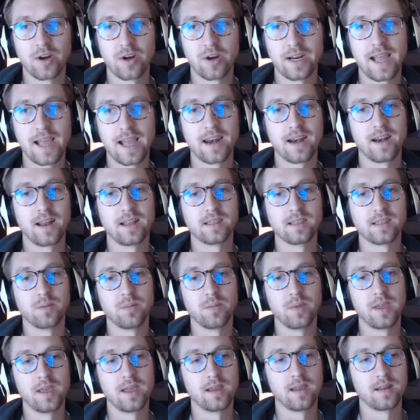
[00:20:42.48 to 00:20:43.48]
a great candidate to
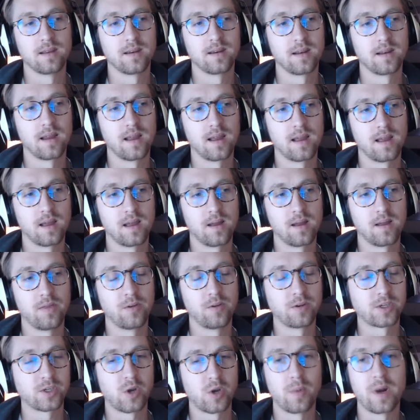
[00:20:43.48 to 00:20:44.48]
me.
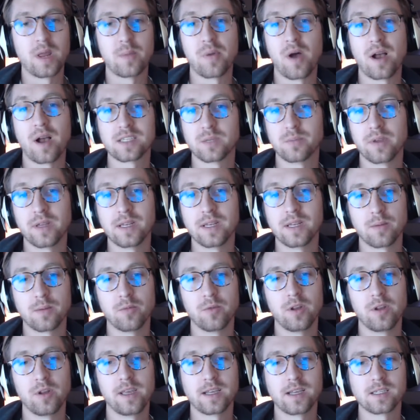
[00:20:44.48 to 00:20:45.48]
There's so many possibilities.
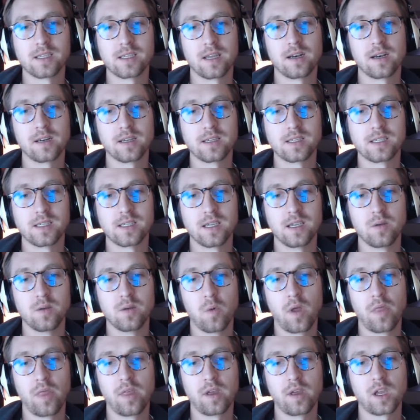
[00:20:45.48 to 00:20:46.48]
I'm really excited to see
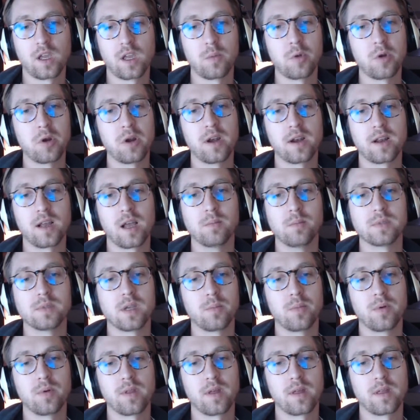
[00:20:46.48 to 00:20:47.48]
what the community comes
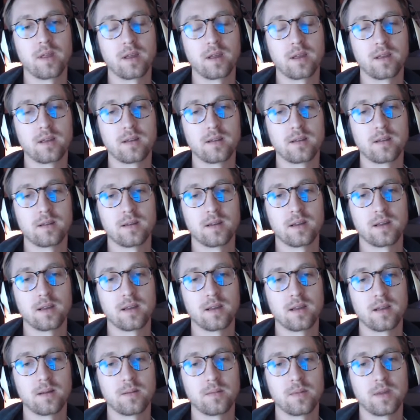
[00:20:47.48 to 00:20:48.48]
up with. I think,
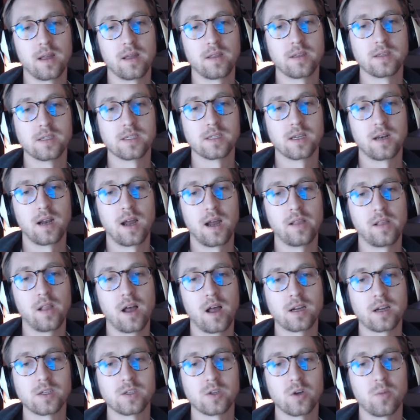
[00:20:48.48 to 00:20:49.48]
this is going to
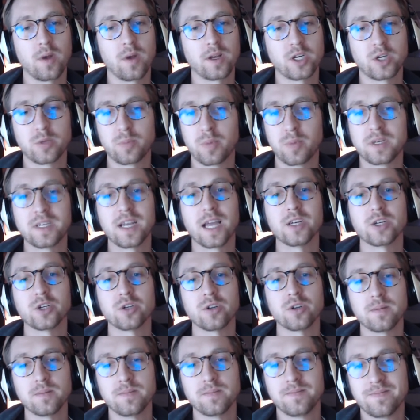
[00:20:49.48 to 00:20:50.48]
unlock so much
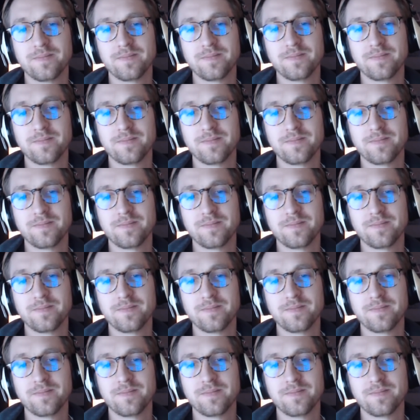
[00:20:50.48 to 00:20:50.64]
potential.